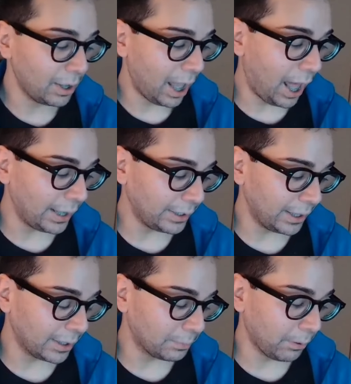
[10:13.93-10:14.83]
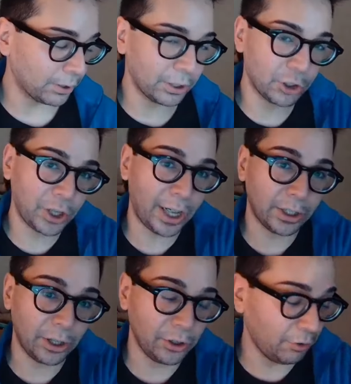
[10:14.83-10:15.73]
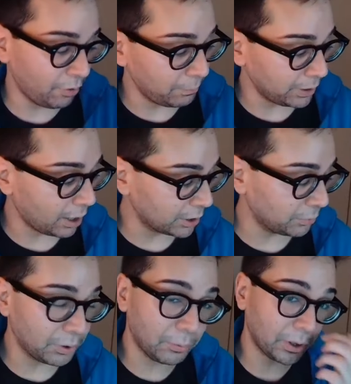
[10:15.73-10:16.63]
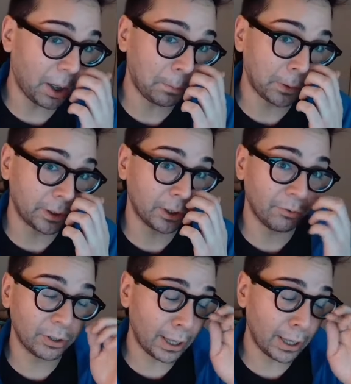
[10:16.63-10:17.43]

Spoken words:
I think this person's chasing you, if I'm being honest with you, with the Empress in the reverse.